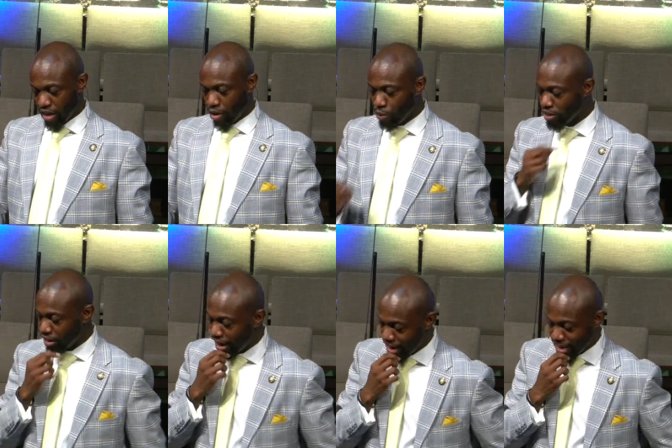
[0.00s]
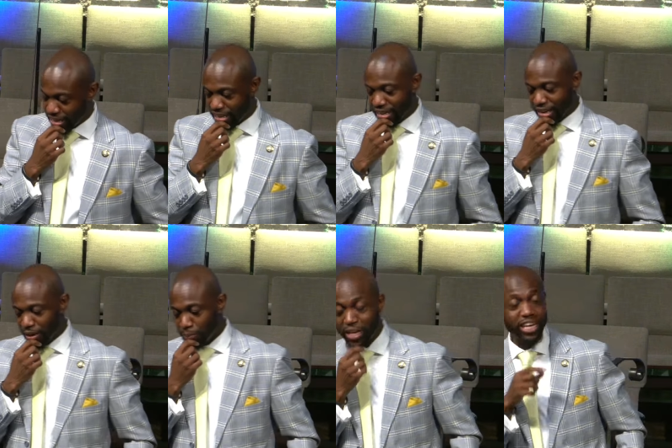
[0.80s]
A withered hand
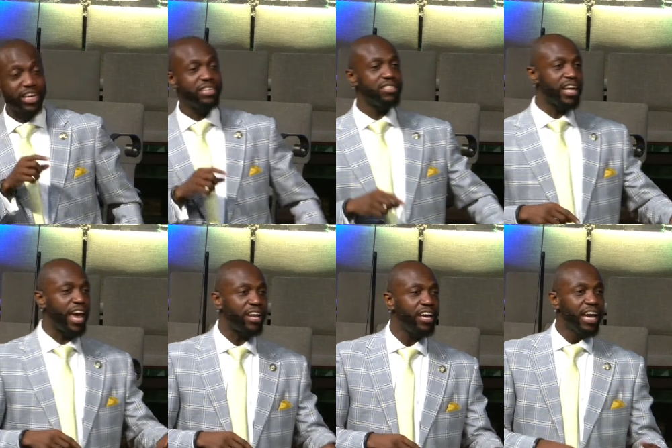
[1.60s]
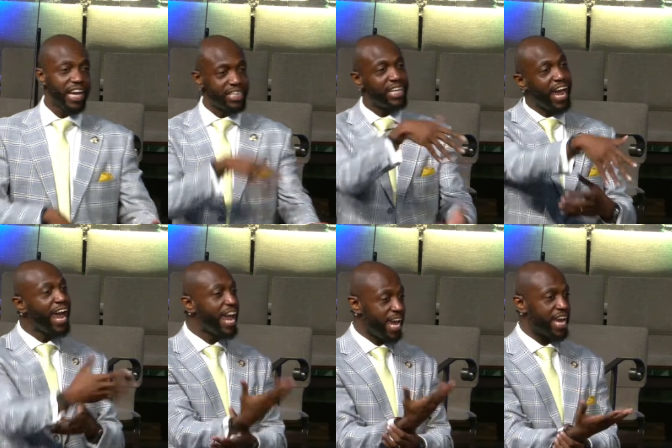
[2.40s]
means that his
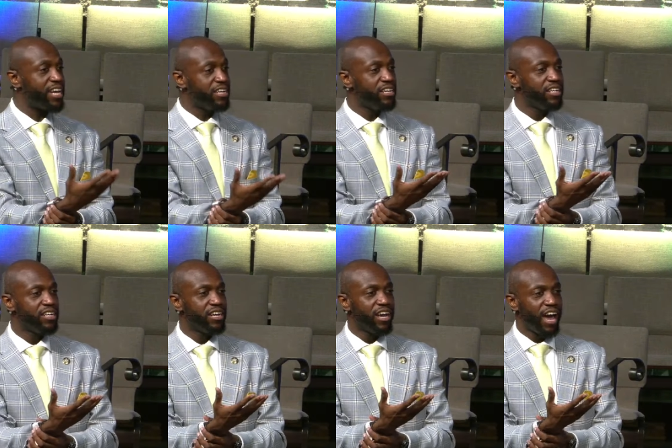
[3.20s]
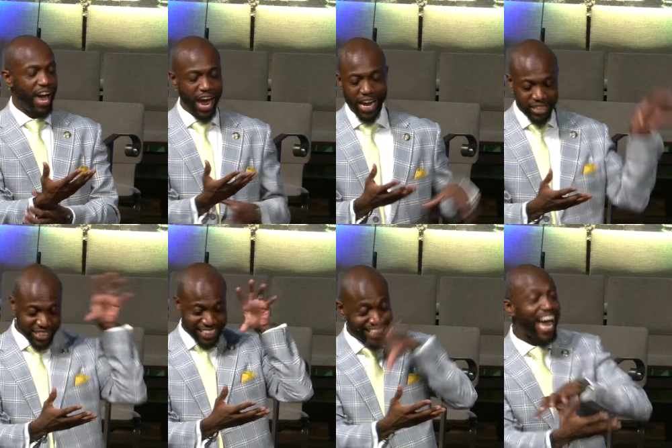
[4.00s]
hand has
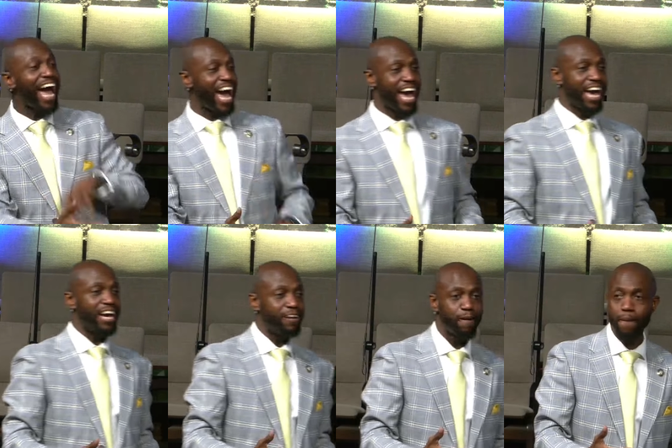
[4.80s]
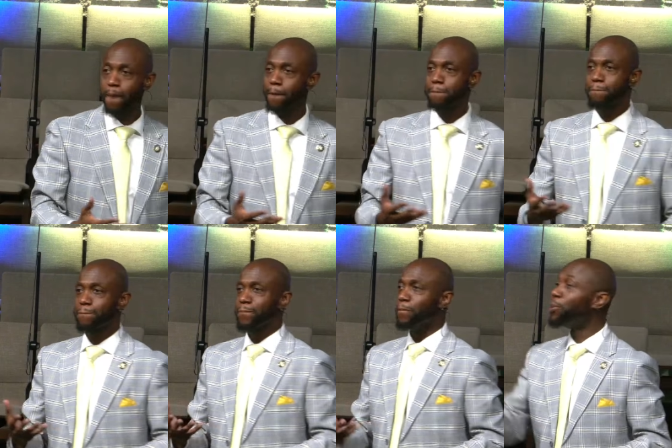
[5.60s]
died,
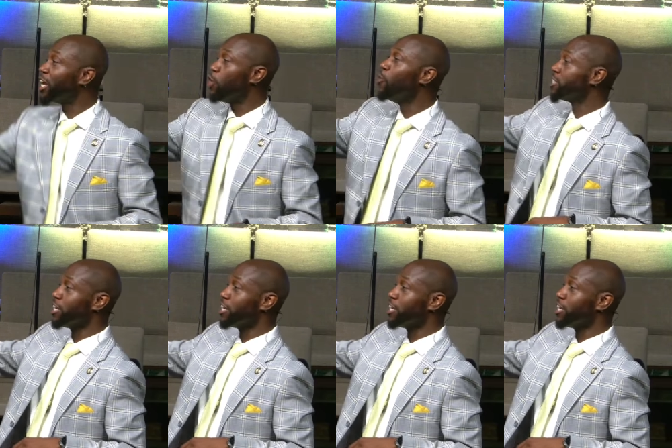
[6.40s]
but it wasn't